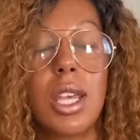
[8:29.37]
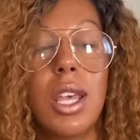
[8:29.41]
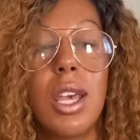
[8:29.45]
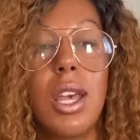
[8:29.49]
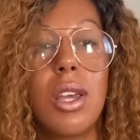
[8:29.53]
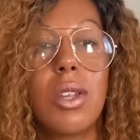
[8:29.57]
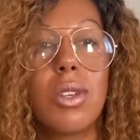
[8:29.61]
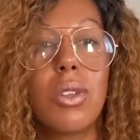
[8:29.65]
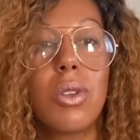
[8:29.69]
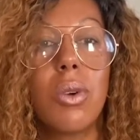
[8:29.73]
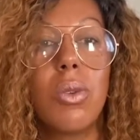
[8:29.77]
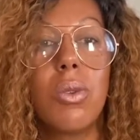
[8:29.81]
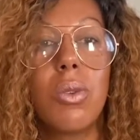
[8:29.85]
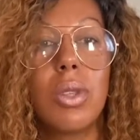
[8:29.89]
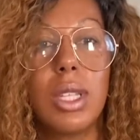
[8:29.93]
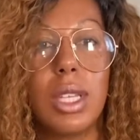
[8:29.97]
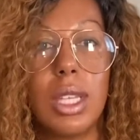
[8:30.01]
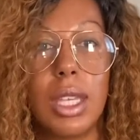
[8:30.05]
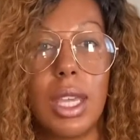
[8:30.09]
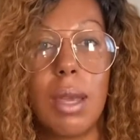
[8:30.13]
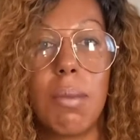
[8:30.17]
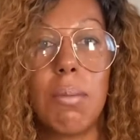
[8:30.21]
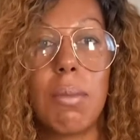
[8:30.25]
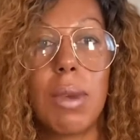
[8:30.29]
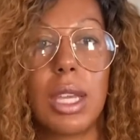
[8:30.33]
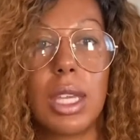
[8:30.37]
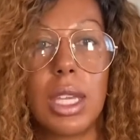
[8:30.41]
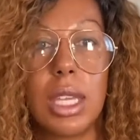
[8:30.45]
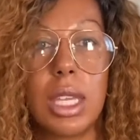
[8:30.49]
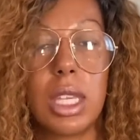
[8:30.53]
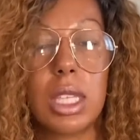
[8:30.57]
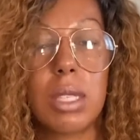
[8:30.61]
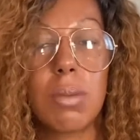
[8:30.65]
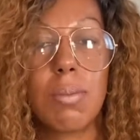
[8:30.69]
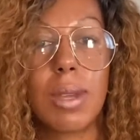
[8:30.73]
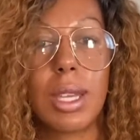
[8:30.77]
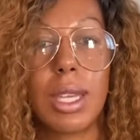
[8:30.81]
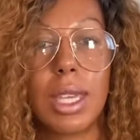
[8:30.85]
Don't look at my kids.
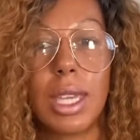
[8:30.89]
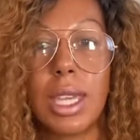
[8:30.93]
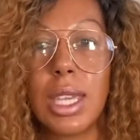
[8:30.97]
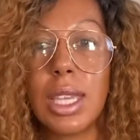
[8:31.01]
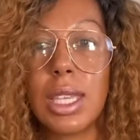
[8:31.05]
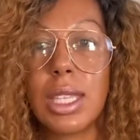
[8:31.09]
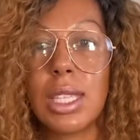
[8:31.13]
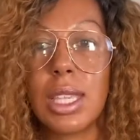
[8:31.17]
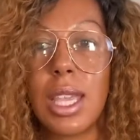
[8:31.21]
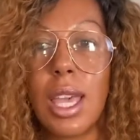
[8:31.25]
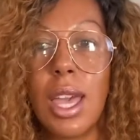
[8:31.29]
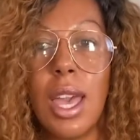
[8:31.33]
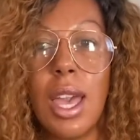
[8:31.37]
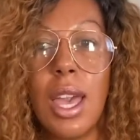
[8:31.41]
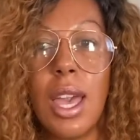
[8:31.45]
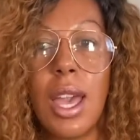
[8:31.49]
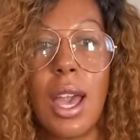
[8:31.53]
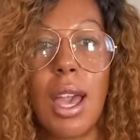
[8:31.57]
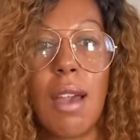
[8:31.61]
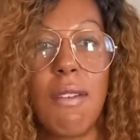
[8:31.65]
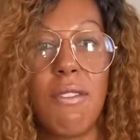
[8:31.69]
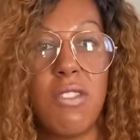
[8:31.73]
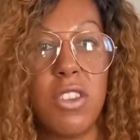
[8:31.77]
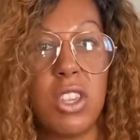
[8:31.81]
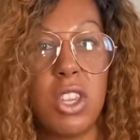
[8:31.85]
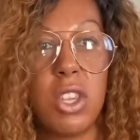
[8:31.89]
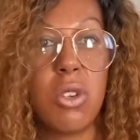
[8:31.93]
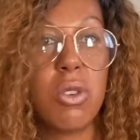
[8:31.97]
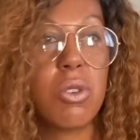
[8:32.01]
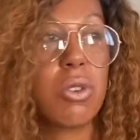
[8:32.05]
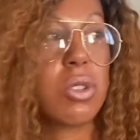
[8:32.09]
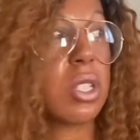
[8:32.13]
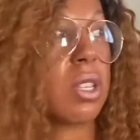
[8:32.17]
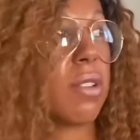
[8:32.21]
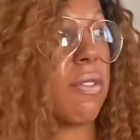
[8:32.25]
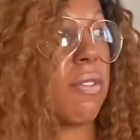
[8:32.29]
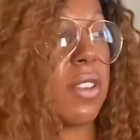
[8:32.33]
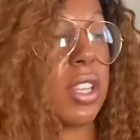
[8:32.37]
My kids have years
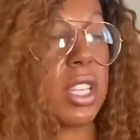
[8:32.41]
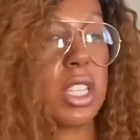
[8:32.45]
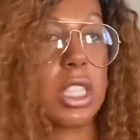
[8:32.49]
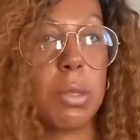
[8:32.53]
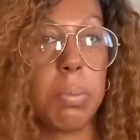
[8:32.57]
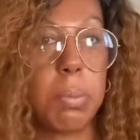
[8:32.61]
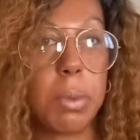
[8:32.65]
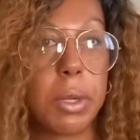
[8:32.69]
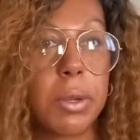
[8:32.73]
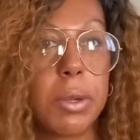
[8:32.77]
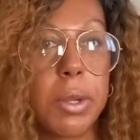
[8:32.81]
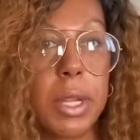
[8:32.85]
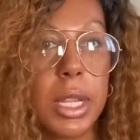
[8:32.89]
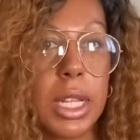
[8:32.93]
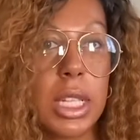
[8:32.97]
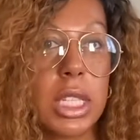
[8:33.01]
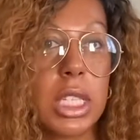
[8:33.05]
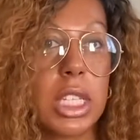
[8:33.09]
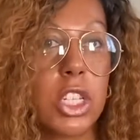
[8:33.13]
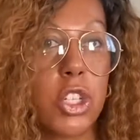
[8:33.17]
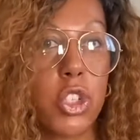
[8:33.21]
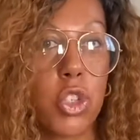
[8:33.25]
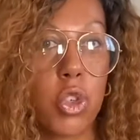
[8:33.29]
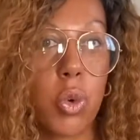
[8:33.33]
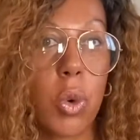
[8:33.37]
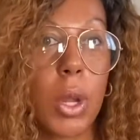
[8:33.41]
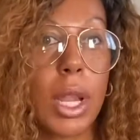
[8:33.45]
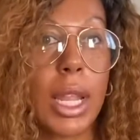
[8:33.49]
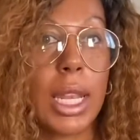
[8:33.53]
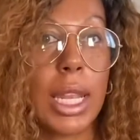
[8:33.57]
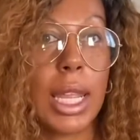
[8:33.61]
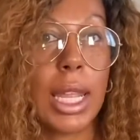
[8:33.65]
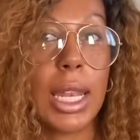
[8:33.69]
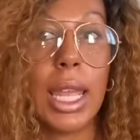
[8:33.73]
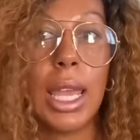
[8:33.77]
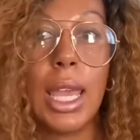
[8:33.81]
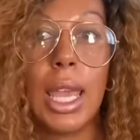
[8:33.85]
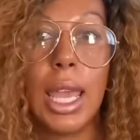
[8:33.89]
of experience in training,
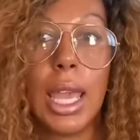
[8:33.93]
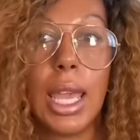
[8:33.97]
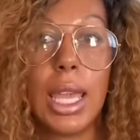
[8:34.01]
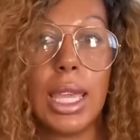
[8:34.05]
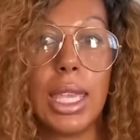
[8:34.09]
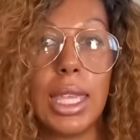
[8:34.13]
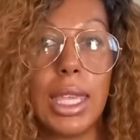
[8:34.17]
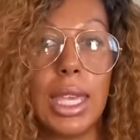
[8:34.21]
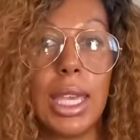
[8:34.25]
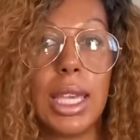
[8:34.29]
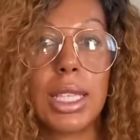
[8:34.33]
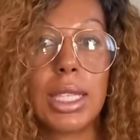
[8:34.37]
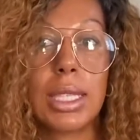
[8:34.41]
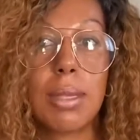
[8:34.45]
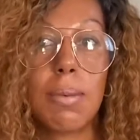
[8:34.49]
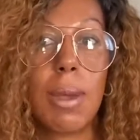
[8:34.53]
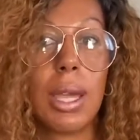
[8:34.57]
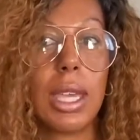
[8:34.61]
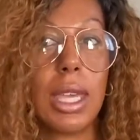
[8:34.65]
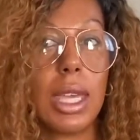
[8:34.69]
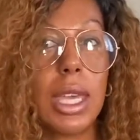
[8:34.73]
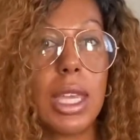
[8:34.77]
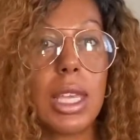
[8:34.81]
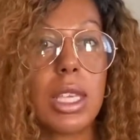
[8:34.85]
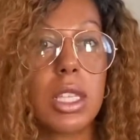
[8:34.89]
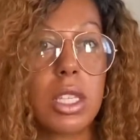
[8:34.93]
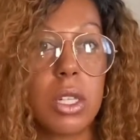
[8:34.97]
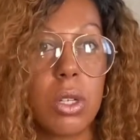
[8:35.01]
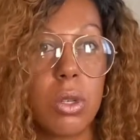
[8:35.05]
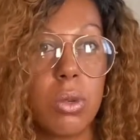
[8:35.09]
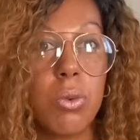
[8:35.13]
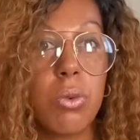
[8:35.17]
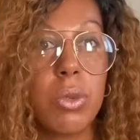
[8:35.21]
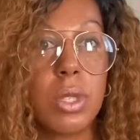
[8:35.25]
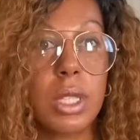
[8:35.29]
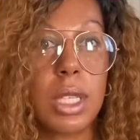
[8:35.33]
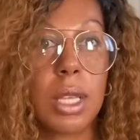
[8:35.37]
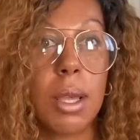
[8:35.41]
and yes, my kids lose
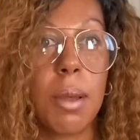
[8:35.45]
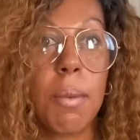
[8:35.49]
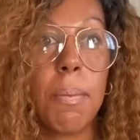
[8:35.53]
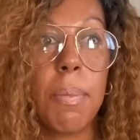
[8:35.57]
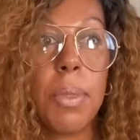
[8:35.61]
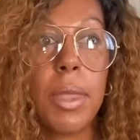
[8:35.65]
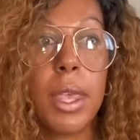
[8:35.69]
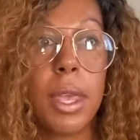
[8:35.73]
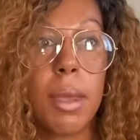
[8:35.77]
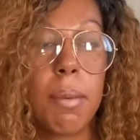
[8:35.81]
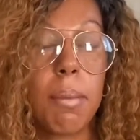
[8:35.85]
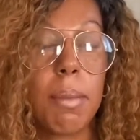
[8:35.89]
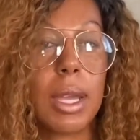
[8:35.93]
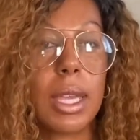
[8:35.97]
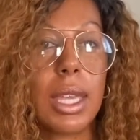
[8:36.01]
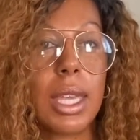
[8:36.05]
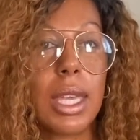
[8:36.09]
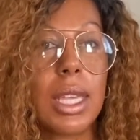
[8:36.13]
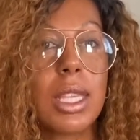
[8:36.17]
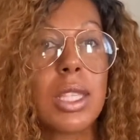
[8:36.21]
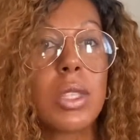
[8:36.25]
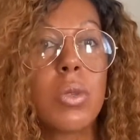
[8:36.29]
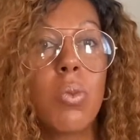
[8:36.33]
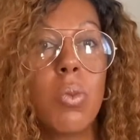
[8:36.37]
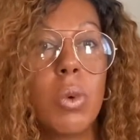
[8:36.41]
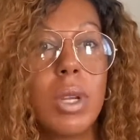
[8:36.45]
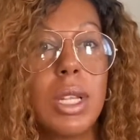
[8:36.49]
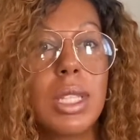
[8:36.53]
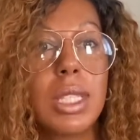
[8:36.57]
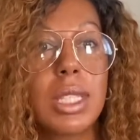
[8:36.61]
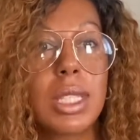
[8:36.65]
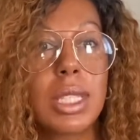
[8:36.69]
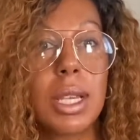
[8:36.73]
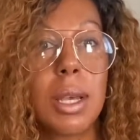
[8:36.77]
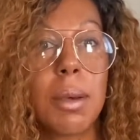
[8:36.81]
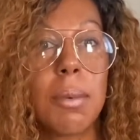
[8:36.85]
some, my kids win some.